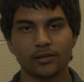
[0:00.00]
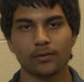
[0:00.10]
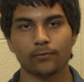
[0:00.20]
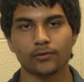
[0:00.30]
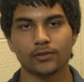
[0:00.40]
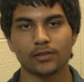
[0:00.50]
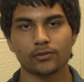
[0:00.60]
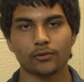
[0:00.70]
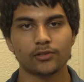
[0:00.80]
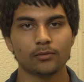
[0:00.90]
the
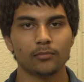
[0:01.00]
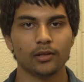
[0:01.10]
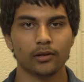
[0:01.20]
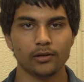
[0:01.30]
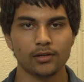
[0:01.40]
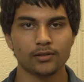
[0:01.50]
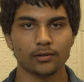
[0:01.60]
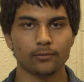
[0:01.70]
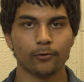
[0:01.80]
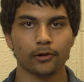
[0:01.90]
differences or
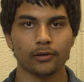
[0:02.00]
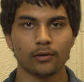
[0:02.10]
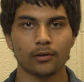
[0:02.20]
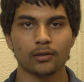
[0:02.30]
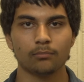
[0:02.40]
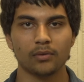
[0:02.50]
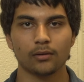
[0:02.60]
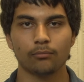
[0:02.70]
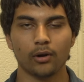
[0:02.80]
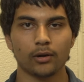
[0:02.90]
similarities of working on a
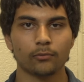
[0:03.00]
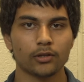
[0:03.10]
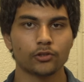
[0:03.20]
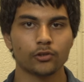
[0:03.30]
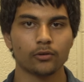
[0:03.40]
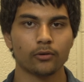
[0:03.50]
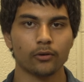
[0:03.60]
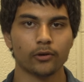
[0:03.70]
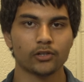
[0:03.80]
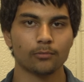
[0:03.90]
big Broadway show
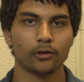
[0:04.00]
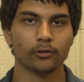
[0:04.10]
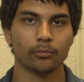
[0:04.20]
or a smaller